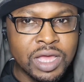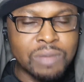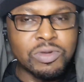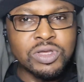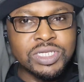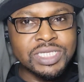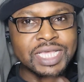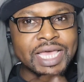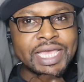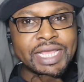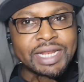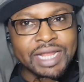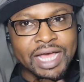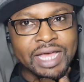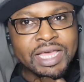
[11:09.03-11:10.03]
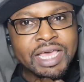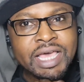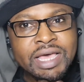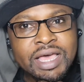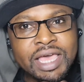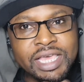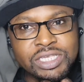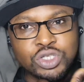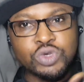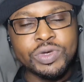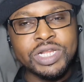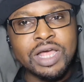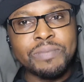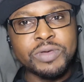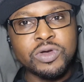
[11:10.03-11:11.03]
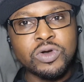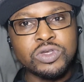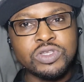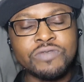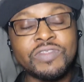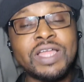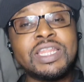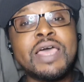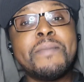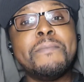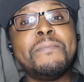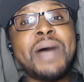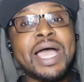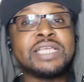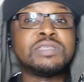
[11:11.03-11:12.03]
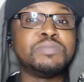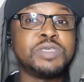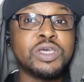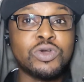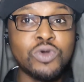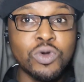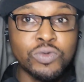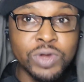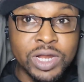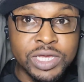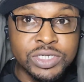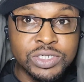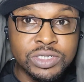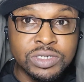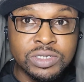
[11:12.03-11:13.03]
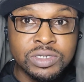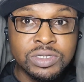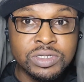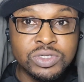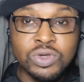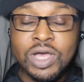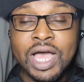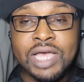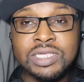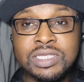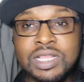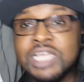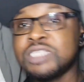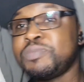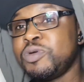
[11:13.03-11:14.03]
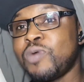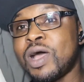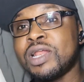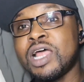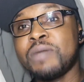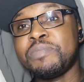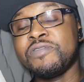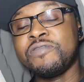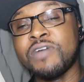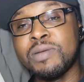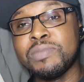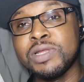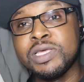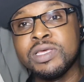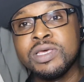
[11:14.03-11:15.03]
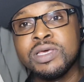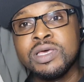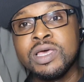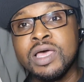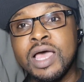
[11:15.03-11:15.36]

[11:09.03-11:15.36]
I'm not saying that he's doing that because of that. There might be a correlation. So guys, let's be one happy family